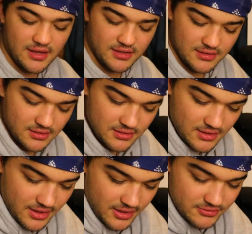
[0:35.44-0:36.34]

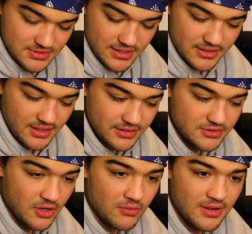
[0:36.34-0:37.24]
and I was like, I
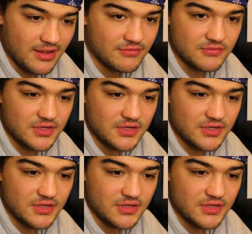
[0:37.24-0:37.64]
don't have